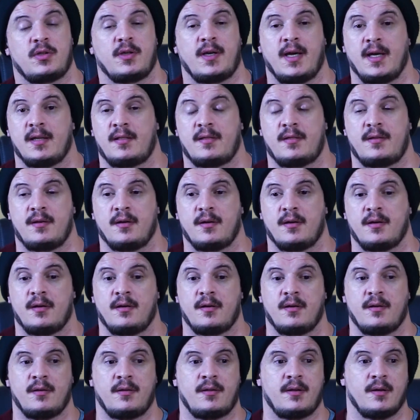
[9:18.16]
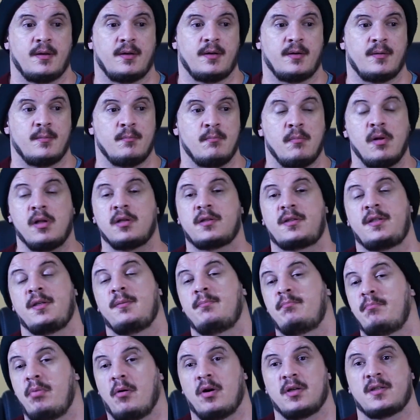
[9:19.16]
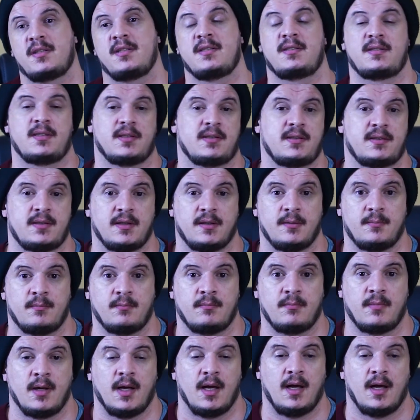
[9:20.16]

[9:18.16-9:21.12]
get the multi-party system.